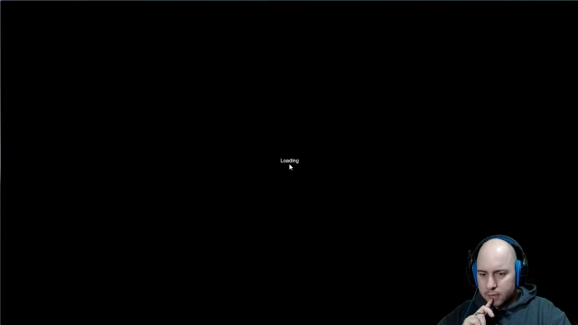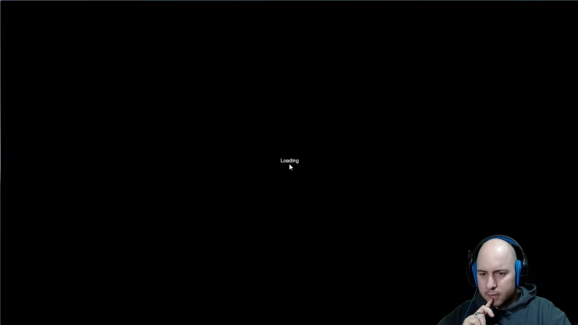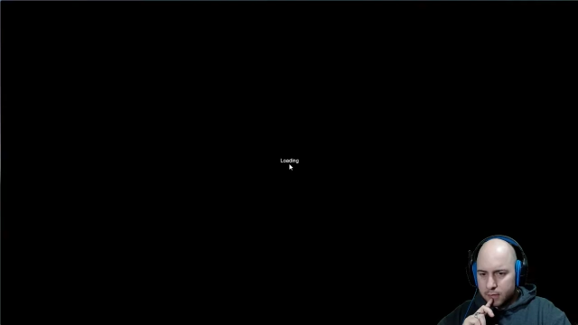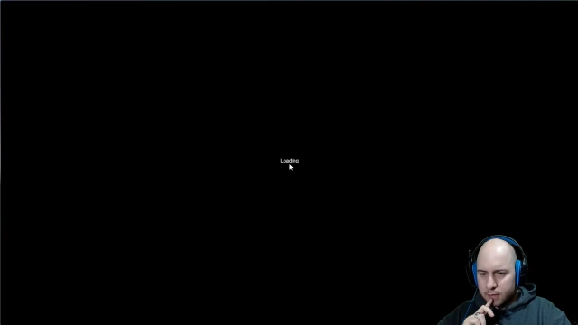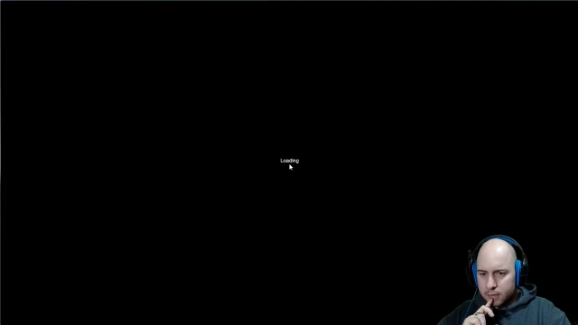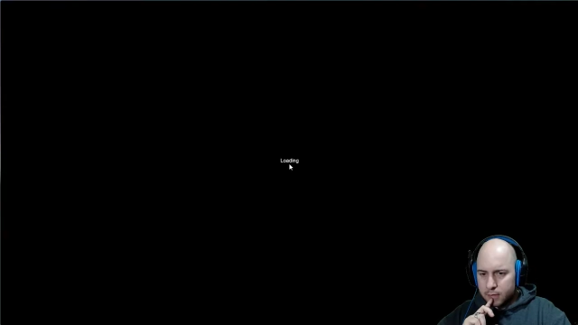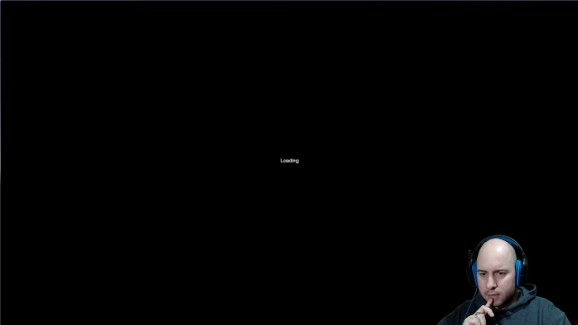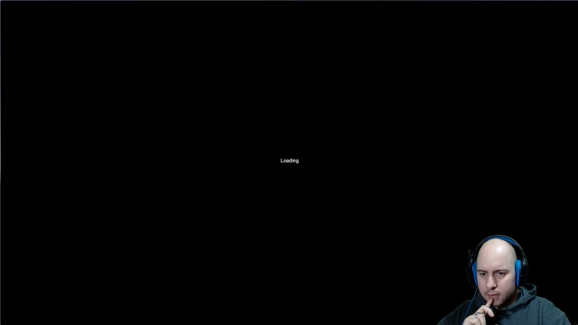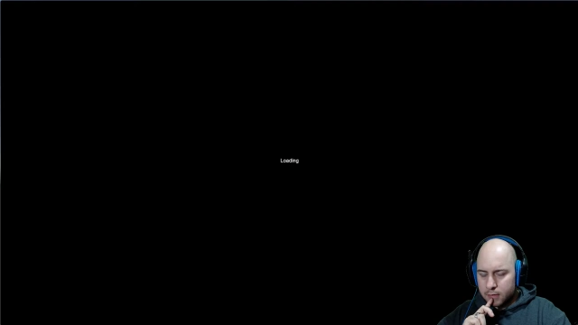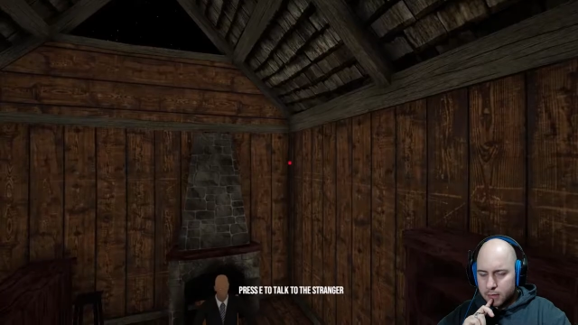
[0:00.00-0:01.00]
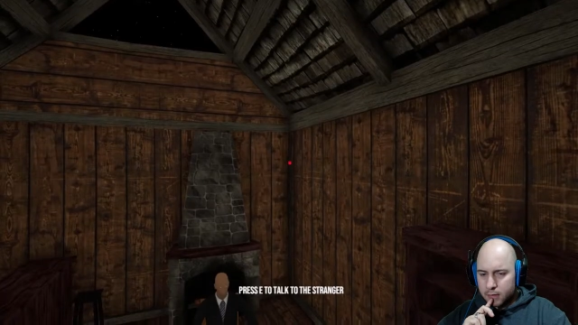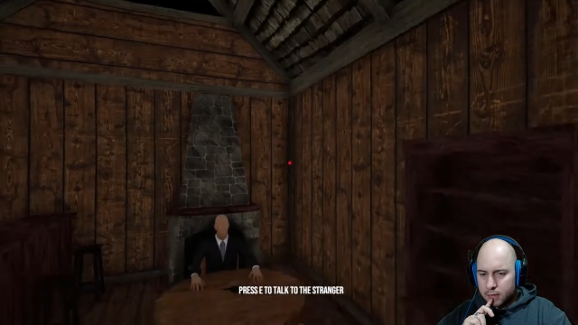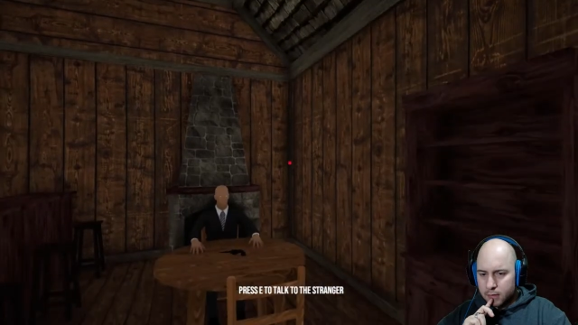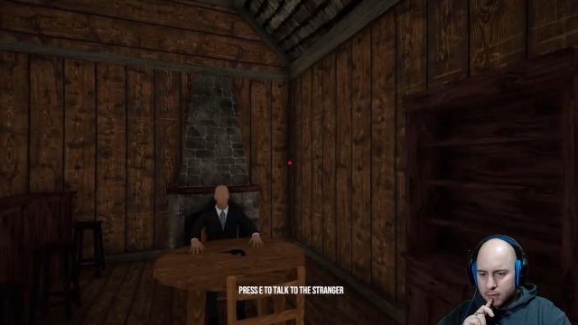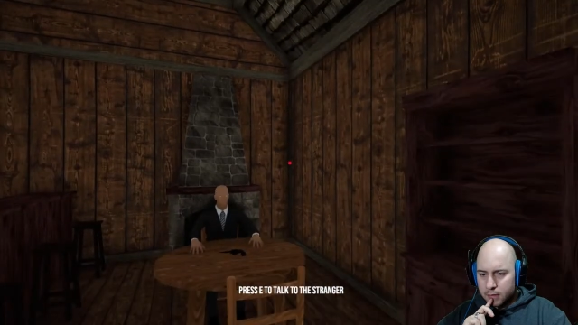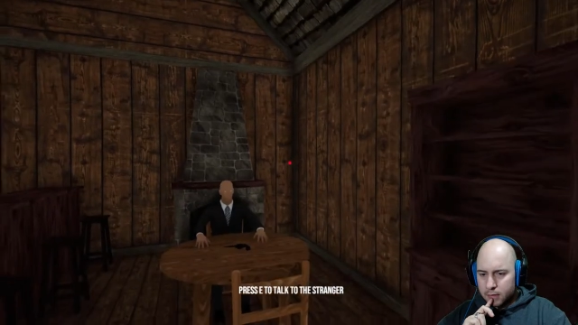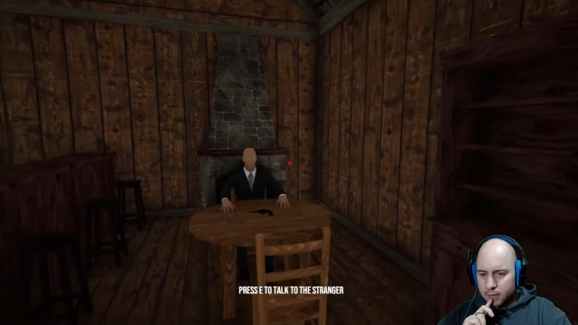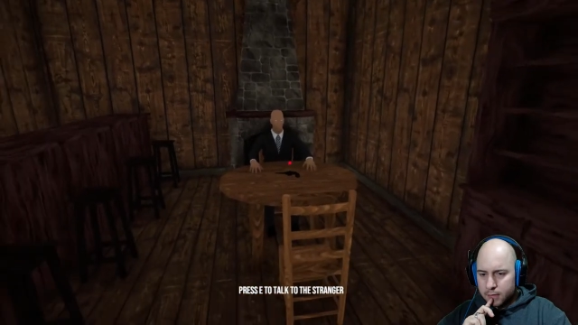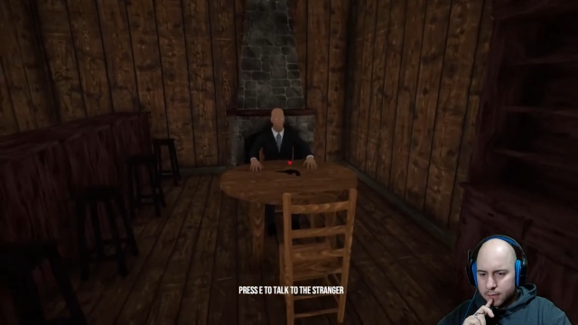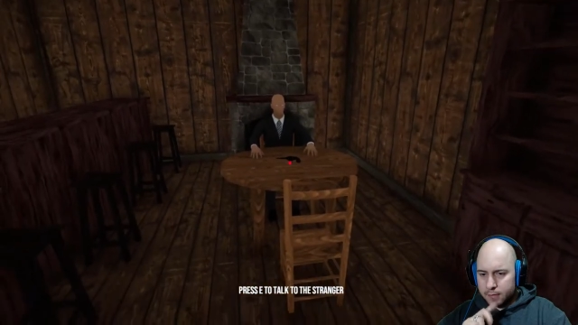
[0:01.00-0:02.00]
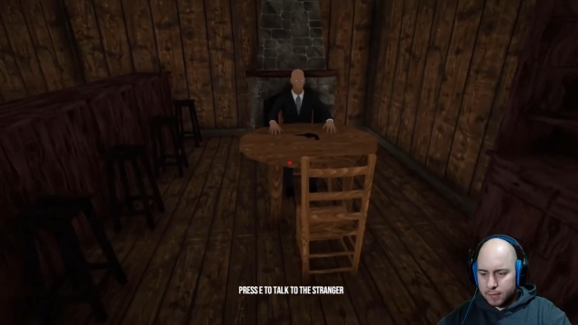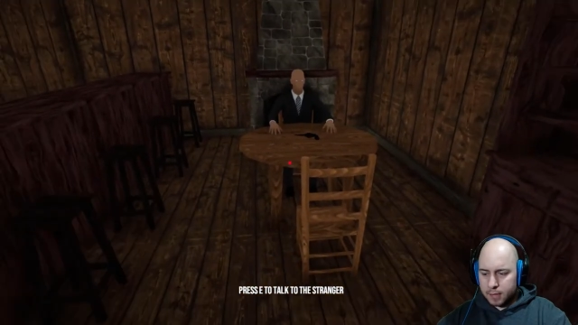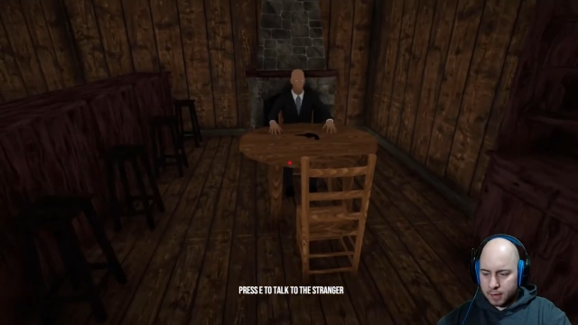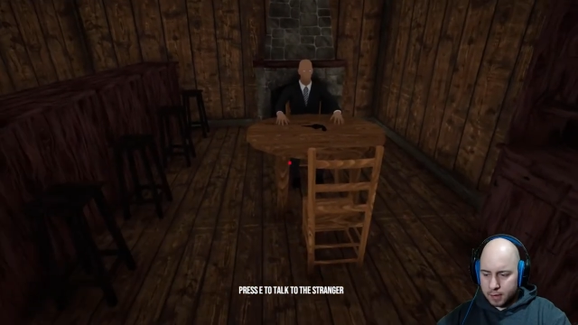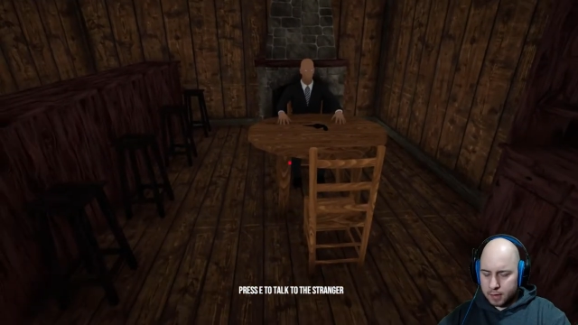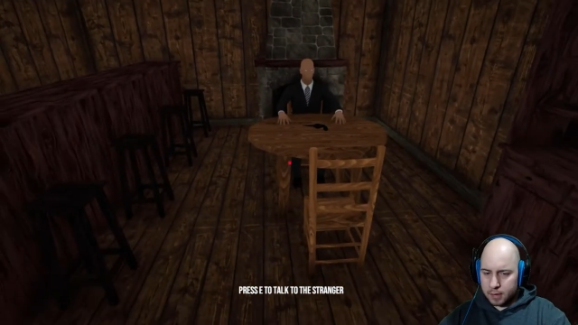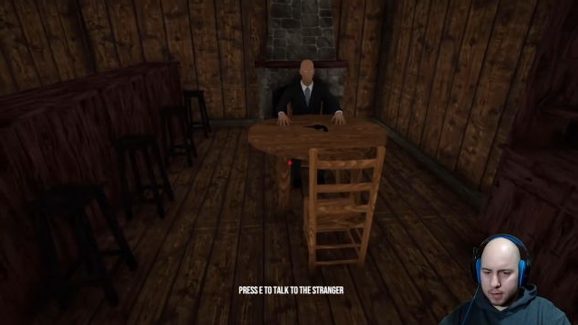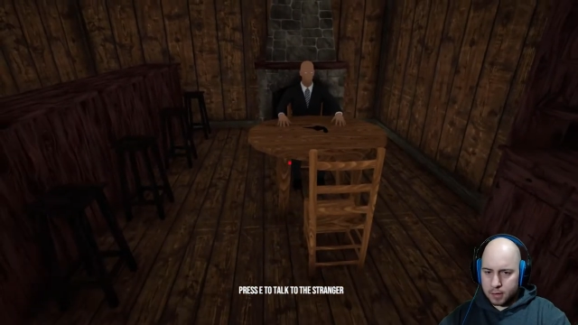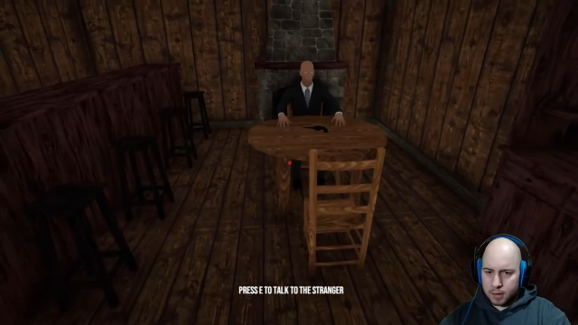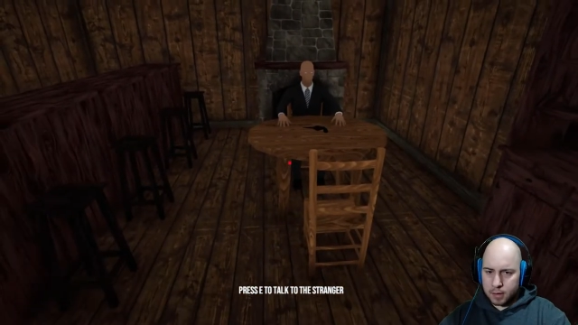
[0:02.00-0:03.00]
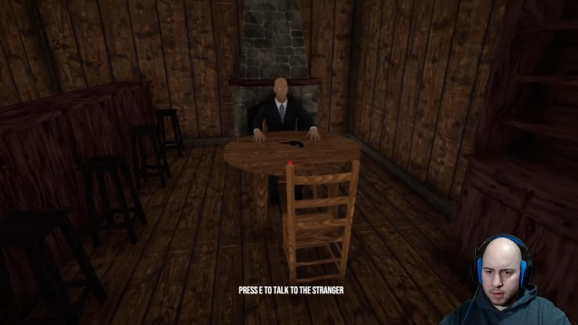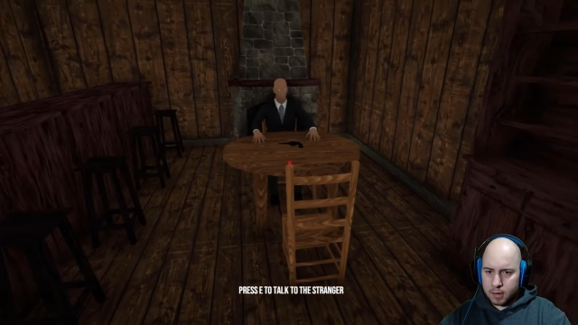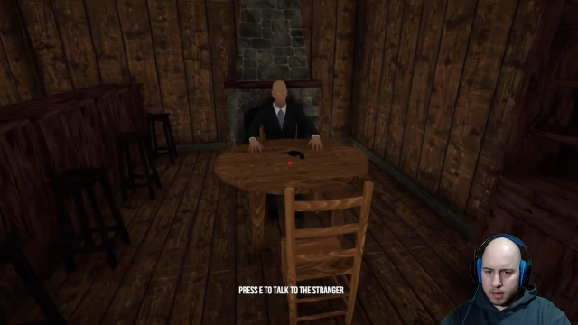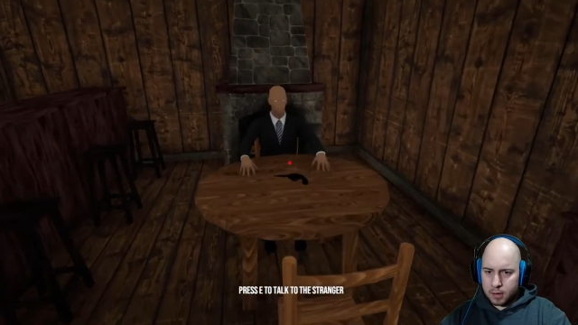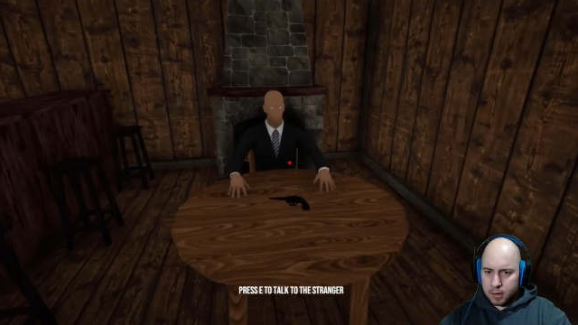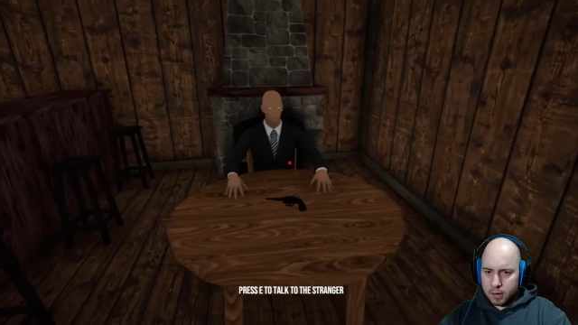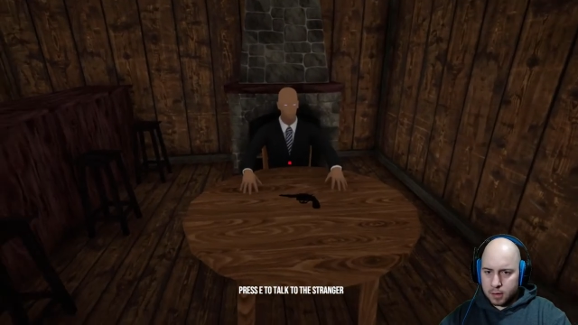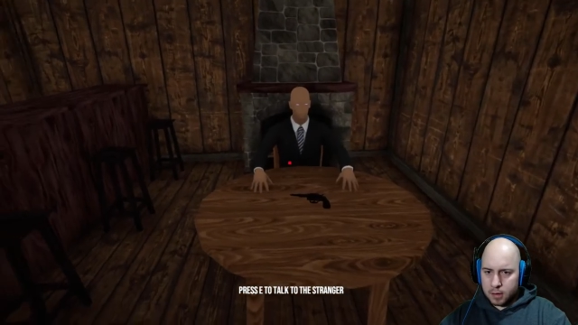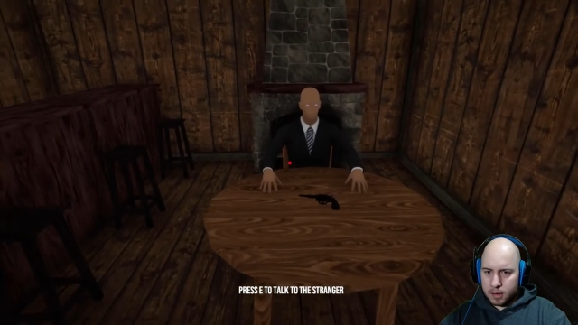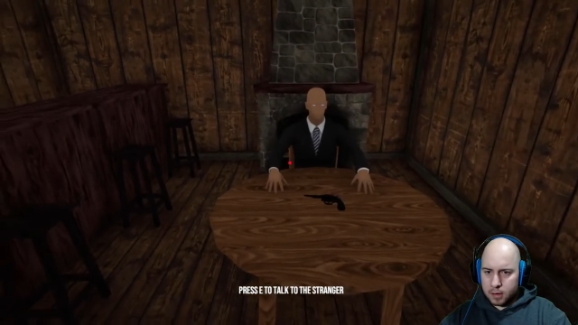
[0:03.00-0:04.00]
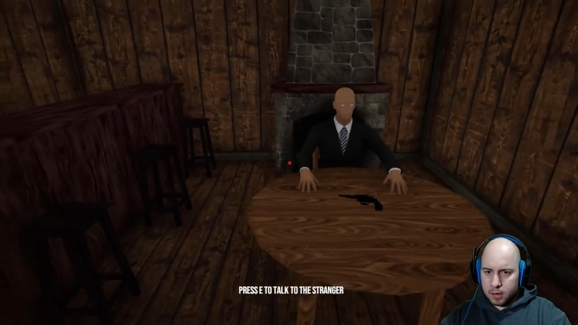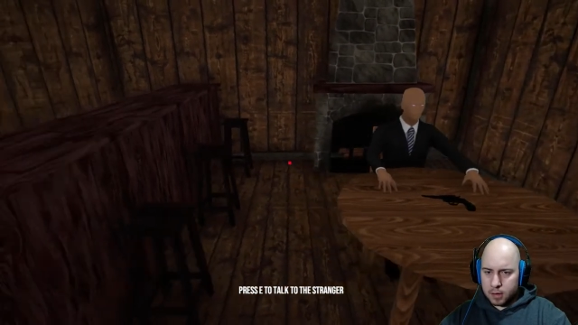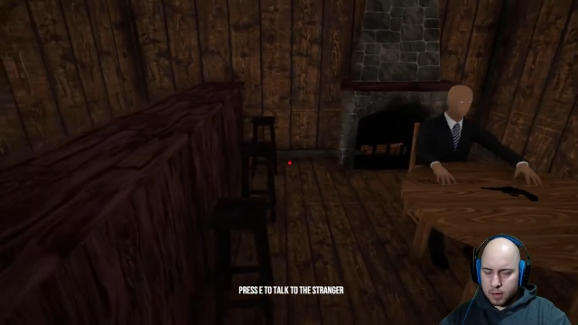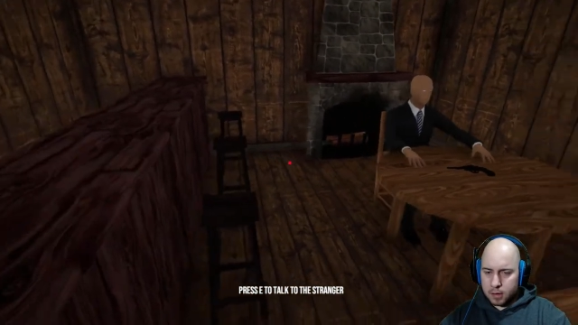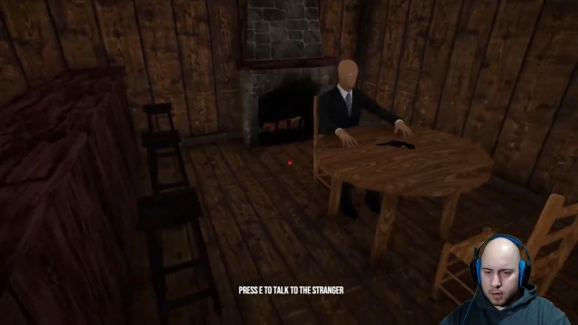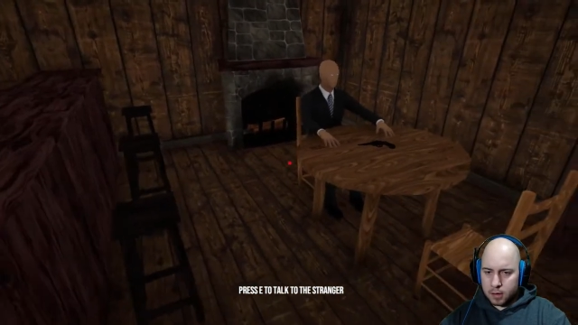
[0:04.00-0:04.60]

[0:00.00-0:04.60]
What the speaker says: (silence)